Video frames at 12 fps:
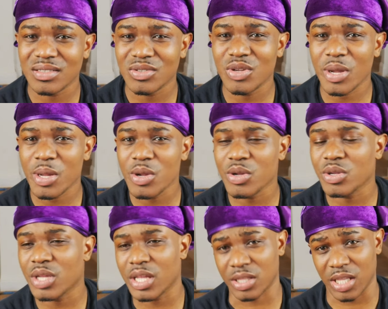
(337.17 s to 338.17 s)
You're, you're,
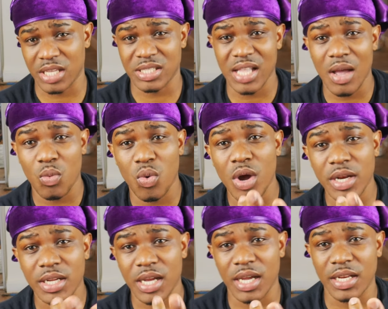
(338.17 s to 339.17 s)
it, it's not
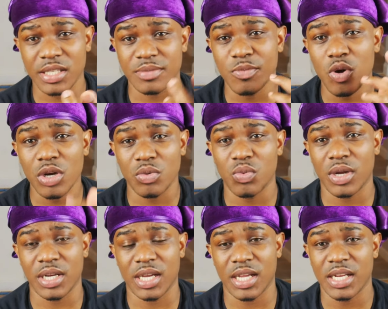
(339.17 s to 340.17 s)
one gun. It's more than
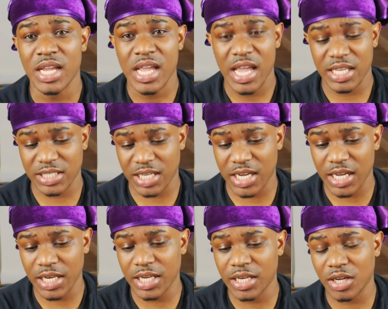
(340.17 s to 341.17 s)
one gun. There's a gun
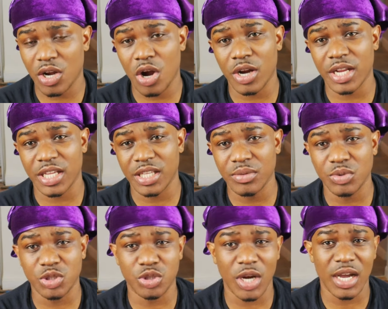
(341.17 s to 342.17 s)
in the car that he
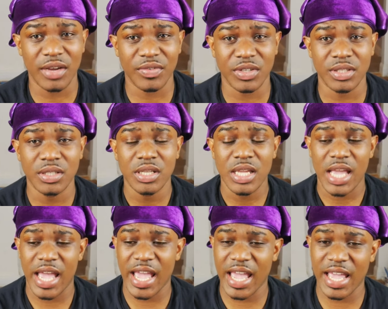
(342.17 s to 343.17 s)
was driving,
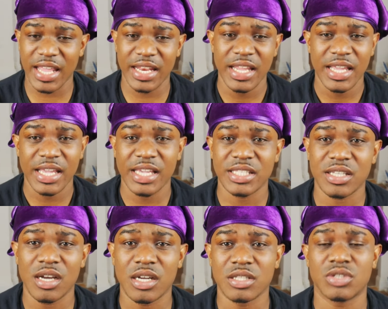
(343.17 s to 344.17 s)
and his
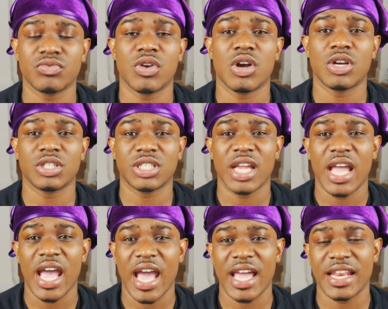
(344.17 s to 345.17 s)
entourage
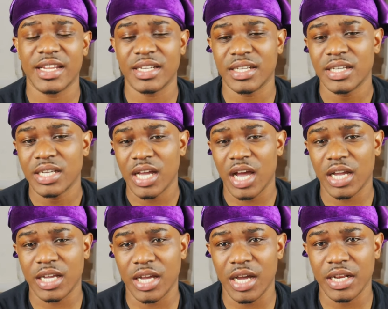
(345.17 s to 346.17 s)
had a, a
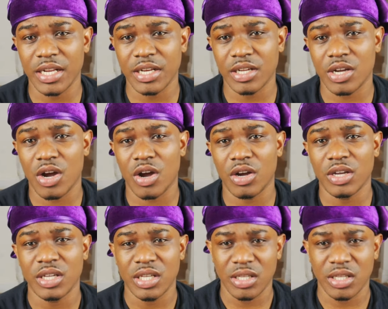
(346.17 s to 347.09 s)
gun in the car.